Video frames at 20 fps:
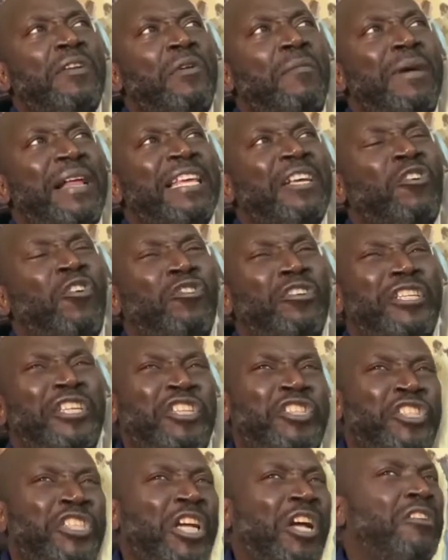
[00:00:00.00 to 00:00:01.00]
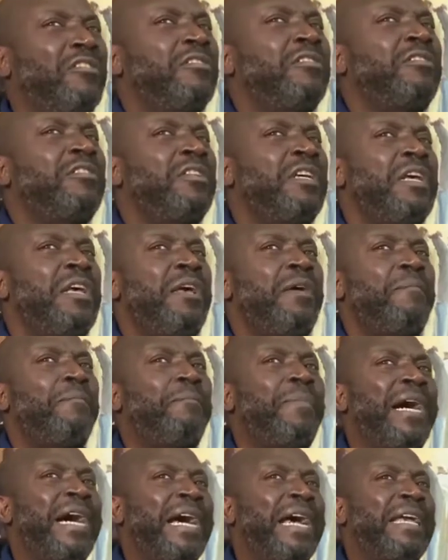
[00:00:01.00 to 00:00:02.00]
are normally conditioned
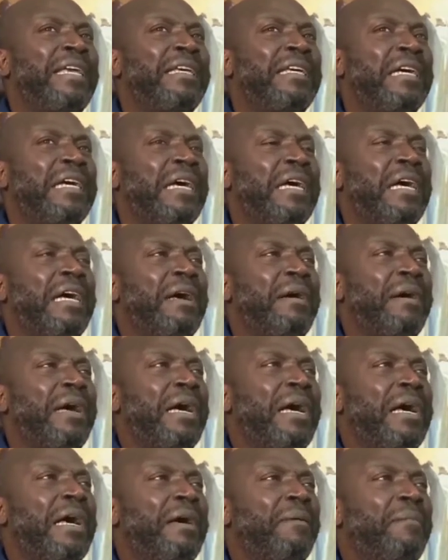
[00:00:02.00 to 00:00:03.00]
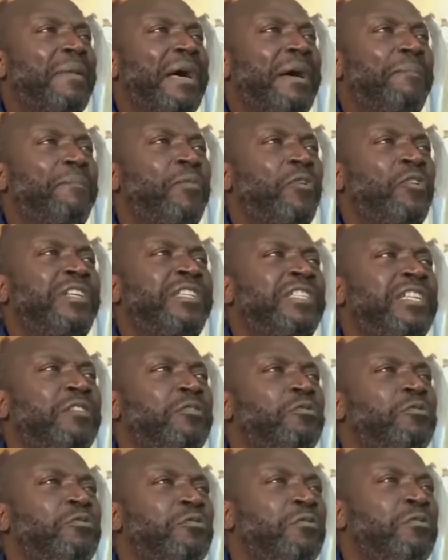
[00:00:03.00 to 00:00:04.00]
by the politics